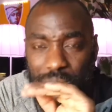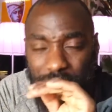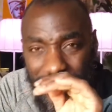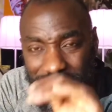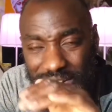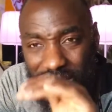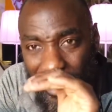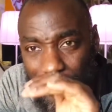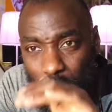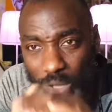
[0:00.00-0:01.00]
when I said
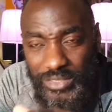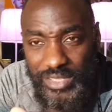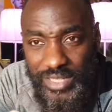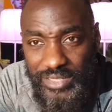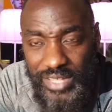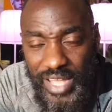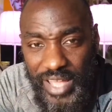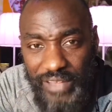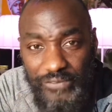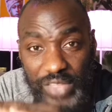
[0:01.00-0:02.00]
I wanted to
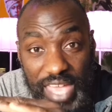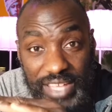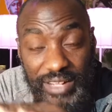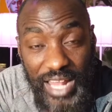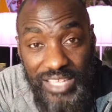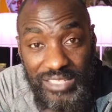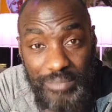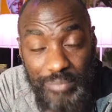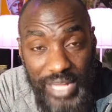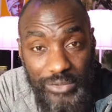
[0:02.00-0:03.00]
have a glass
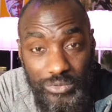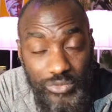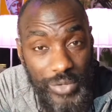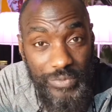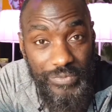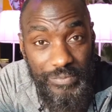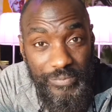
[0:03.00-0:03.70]
panel roof,